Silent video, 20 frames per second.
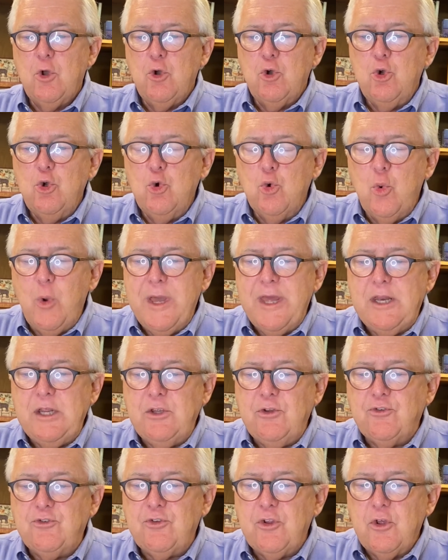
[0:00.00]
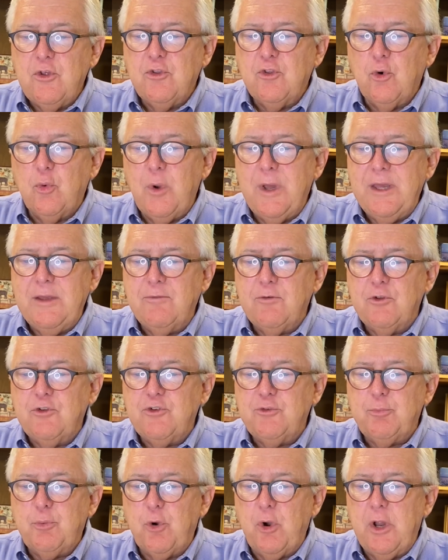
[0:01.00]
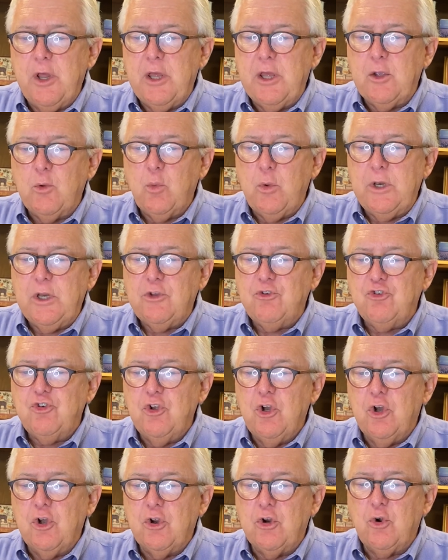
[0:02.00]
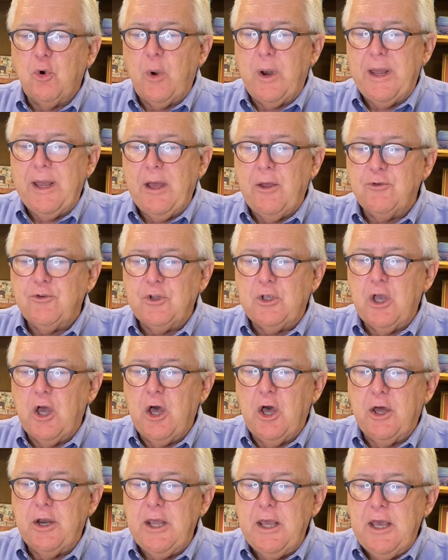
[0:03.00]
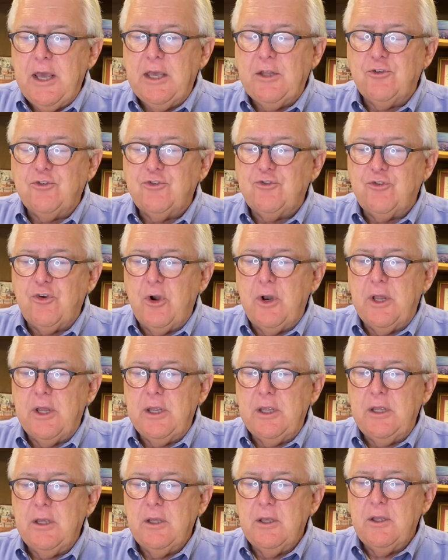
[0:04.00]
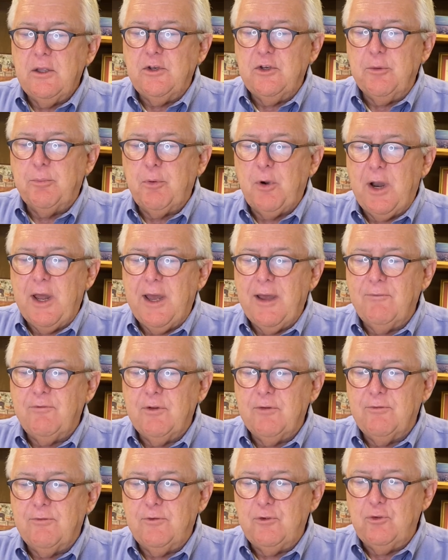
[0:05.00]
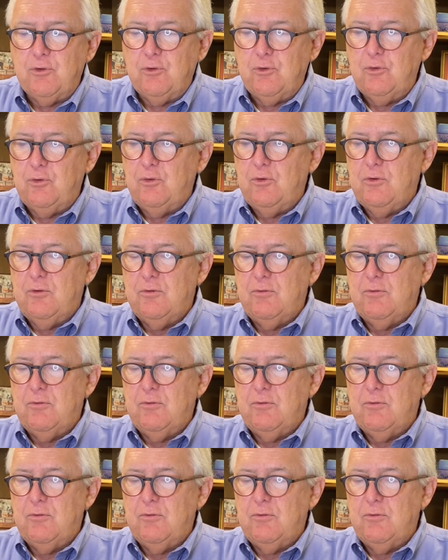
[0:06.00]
Who readies the raven's prey when its young cry out to God and stray, deprived of food?